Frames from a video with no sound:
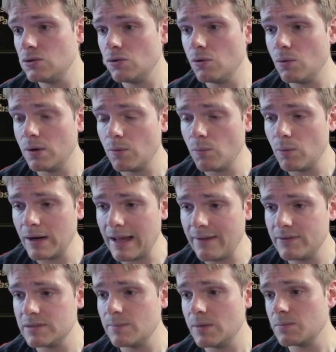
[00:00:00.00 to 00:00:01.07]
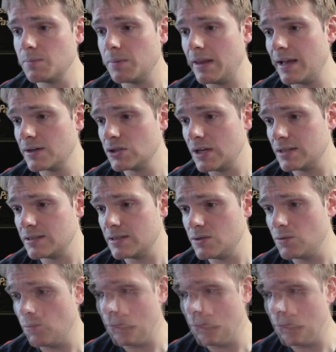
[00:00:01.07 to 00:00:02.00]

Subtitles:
You're going to want to have as much block chance